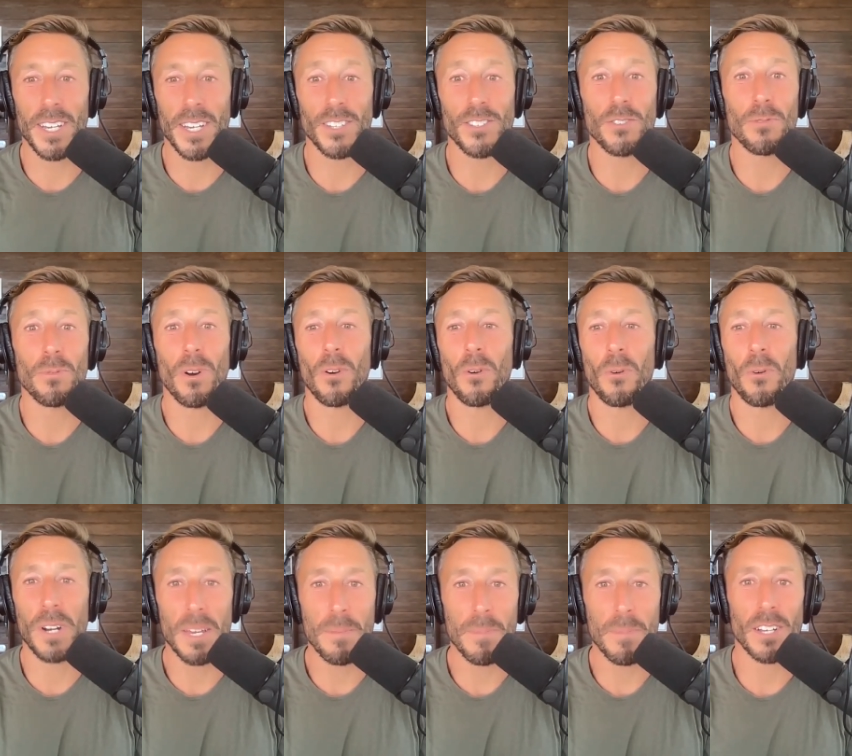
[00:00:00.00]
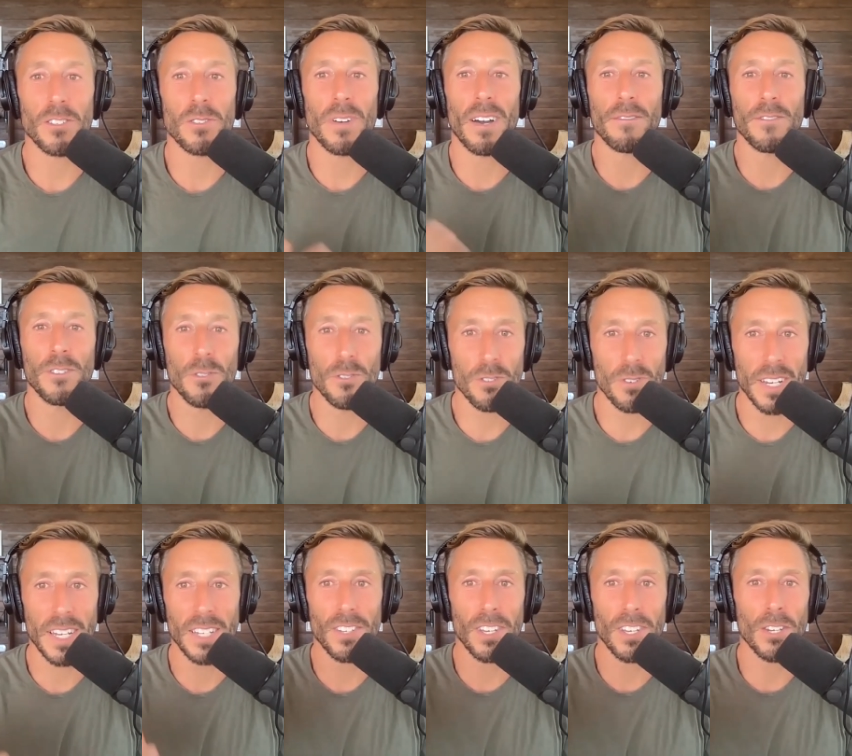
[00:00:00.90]
because you are horny, because you have
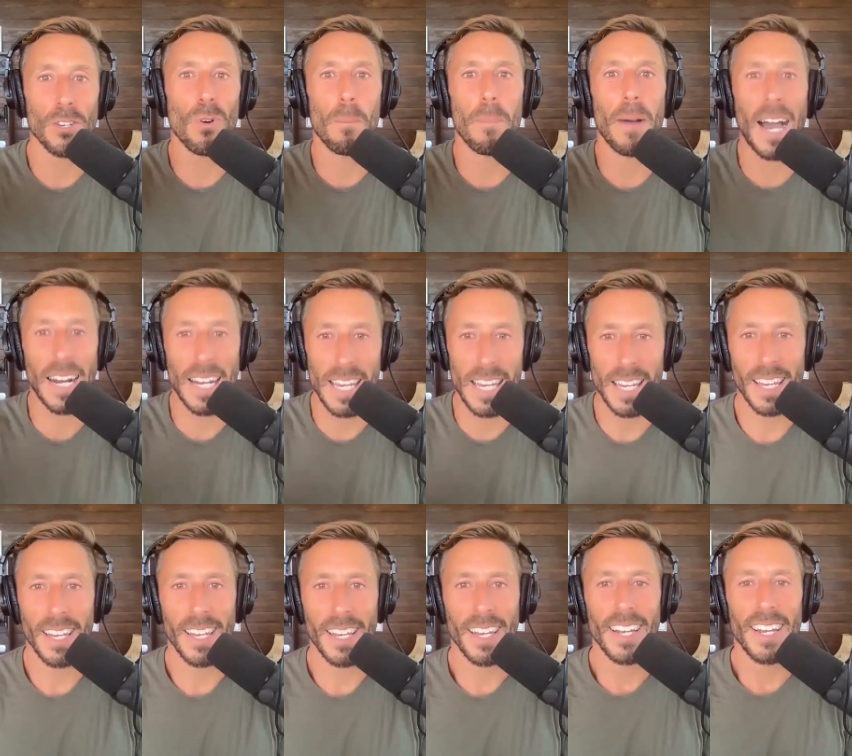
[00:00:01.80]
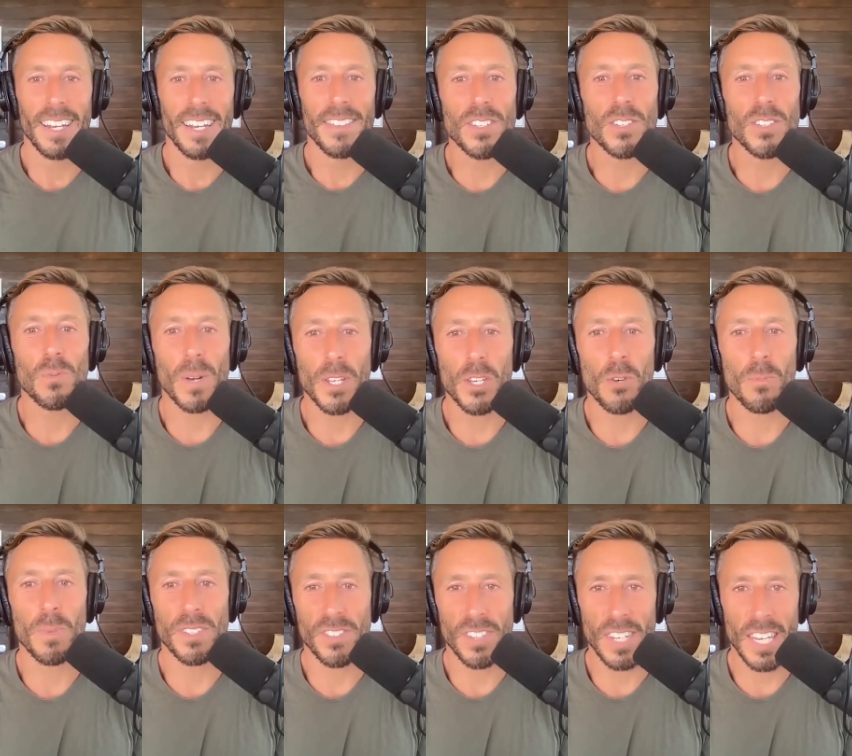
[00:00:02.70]
nutrients in your body. This is what
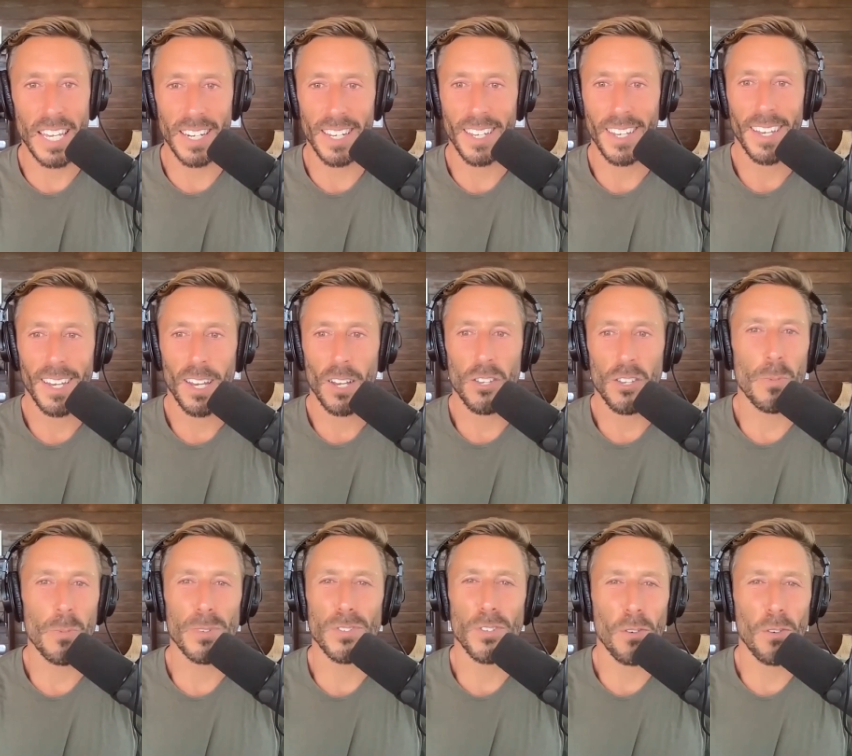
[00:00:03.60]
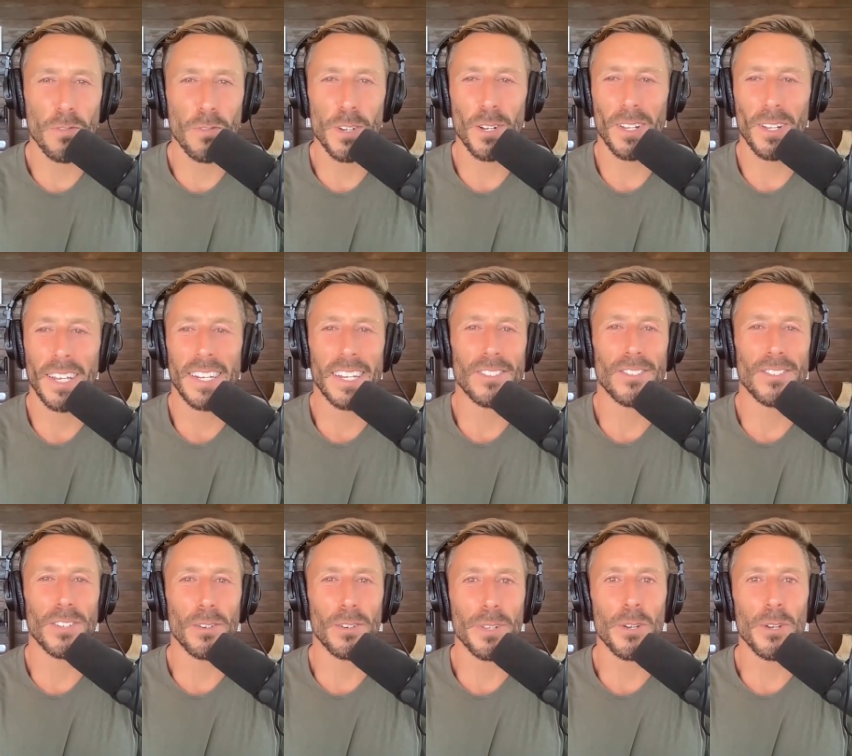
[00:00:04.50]
humans need. Humans don't feel
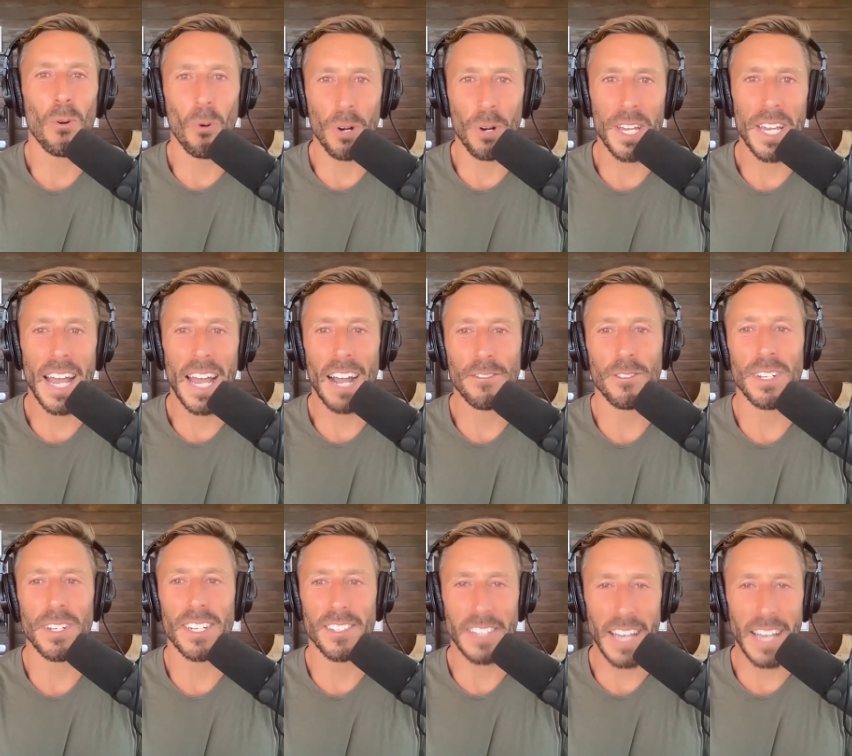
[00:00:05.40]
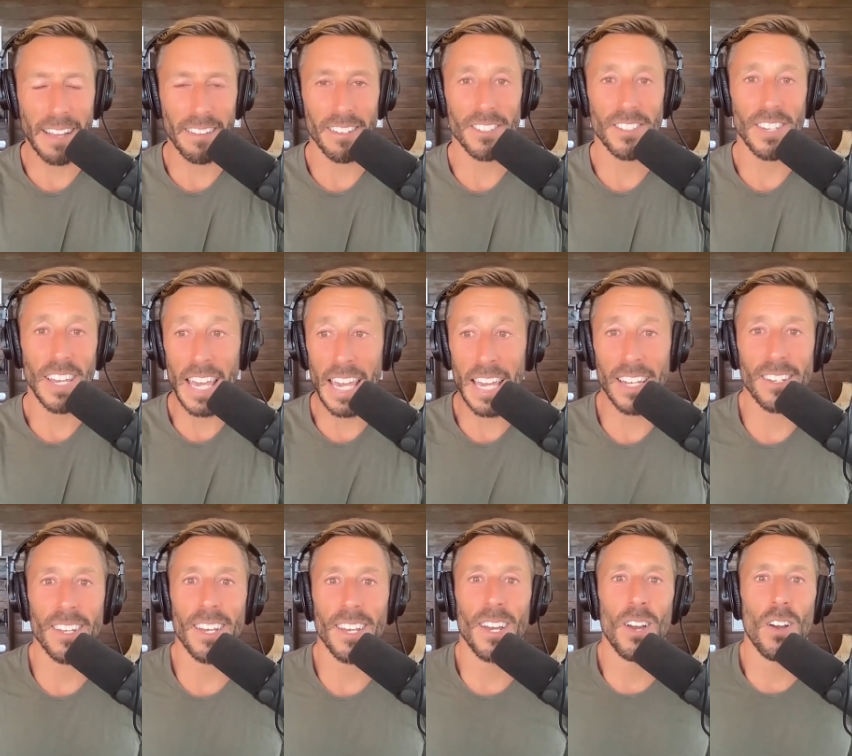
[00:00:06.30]
necessarily horny after eating salads.
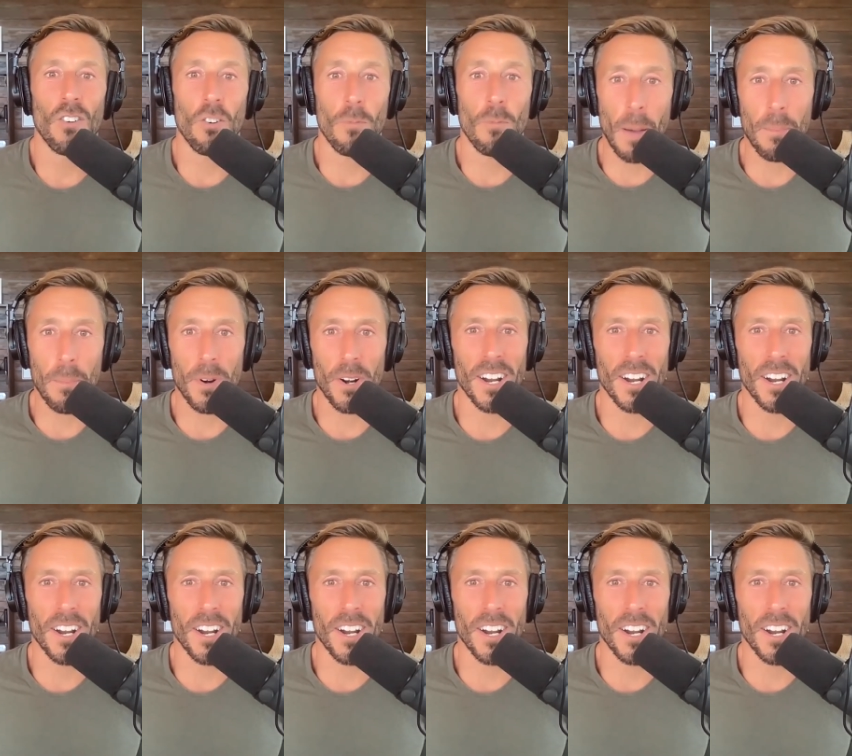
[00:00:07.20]
And remember,